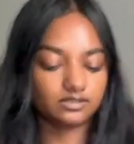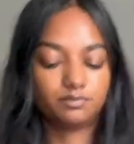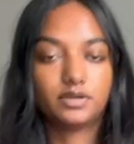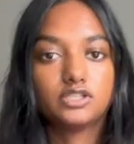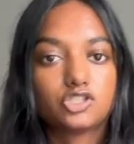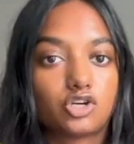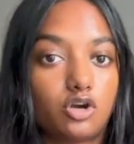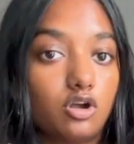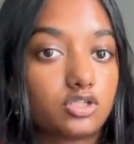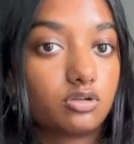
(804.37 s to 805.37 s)
The pins are
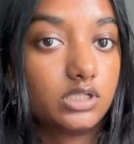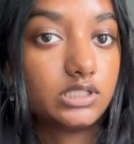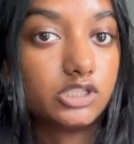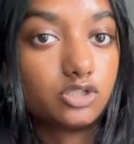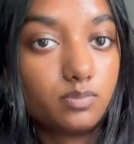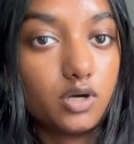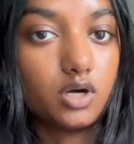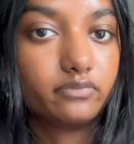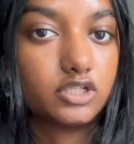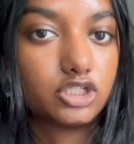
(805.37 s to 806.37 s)
also an essential part
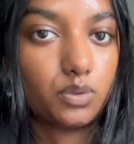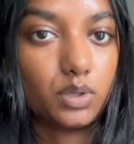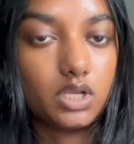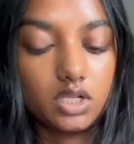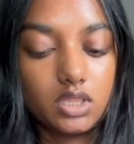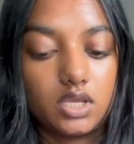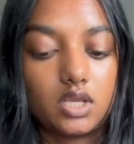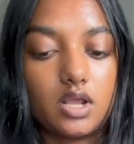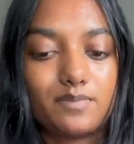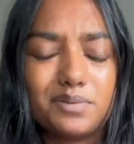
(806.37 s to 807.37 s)
of the sewing
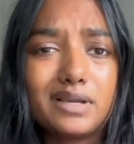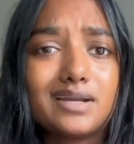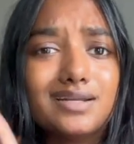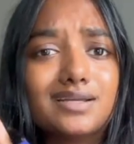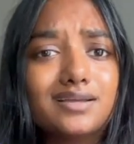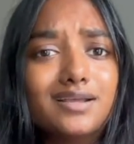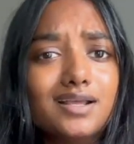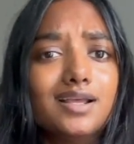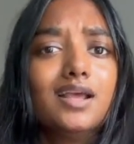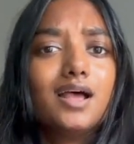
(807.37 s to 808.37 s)
thing. I'm gonna make an
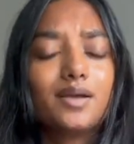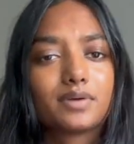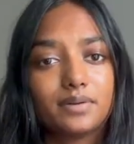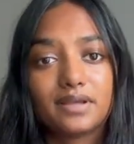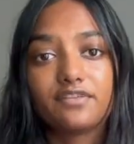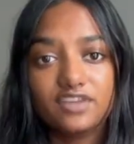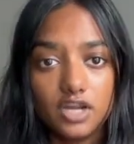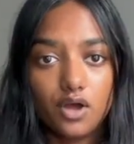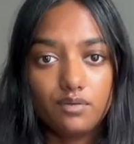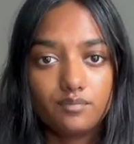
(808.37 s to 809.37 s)
I'm gonna make a
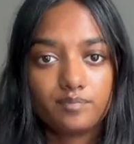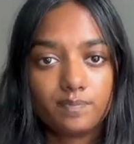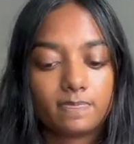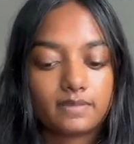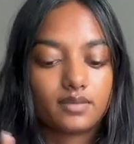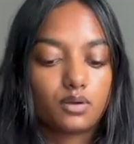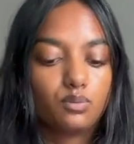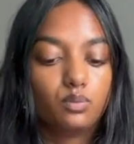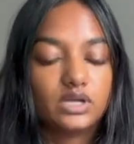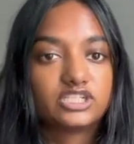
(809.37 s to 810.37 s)
video
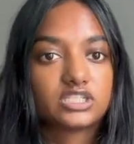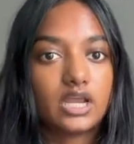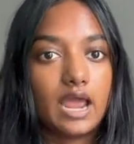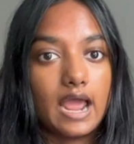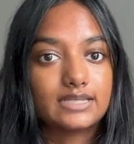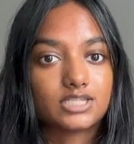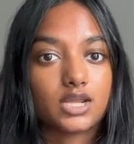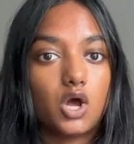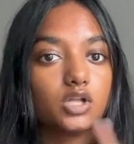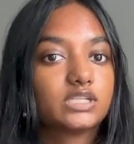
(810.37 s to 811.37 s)
which has like
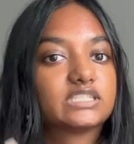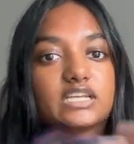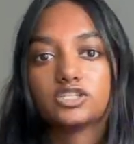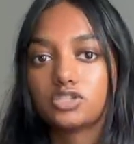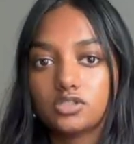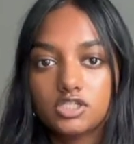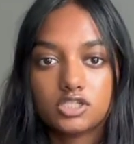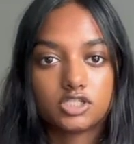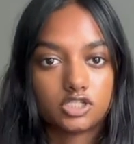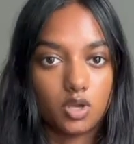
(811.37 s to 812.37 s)
all the essentials
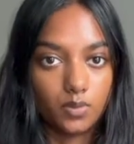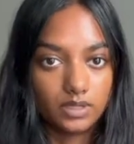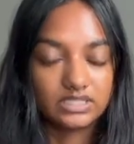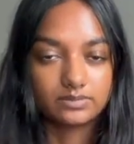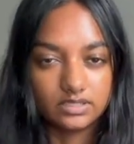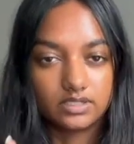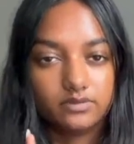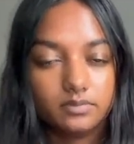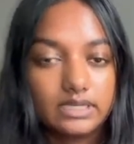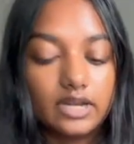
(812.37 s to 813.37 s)
to sewing, especially for
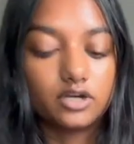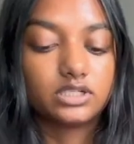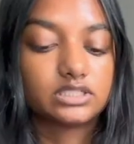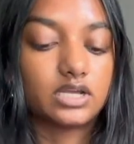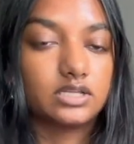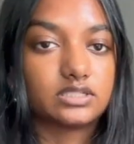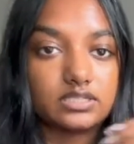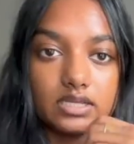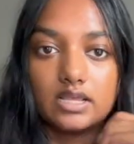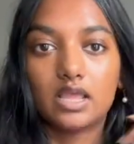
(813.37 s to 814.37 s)
beginners, because
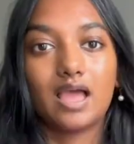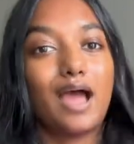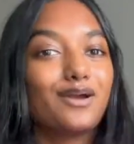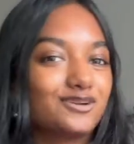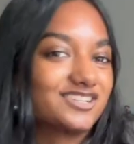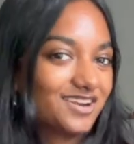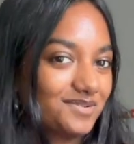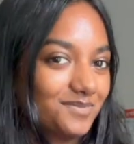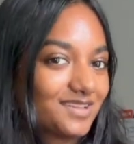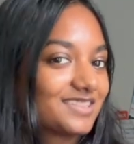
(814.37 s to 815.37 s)
I wish I knew
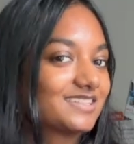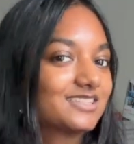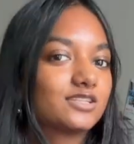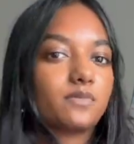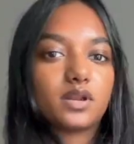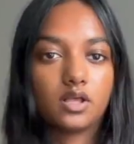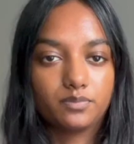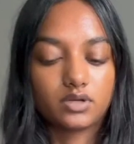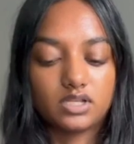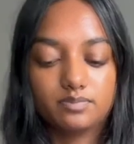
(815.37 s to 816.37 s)
about this. So I'm gonna help
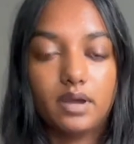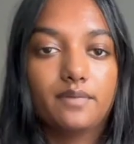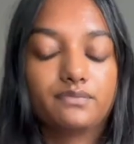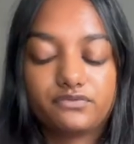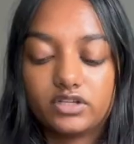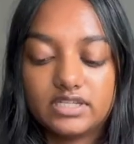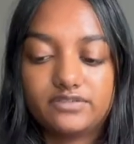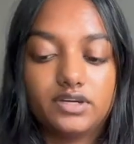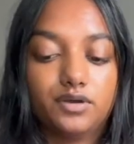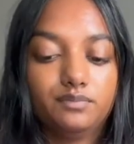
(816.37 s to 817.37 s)
you guys. But for this
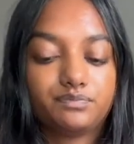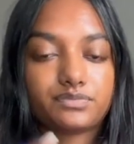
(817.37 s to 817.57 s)
video,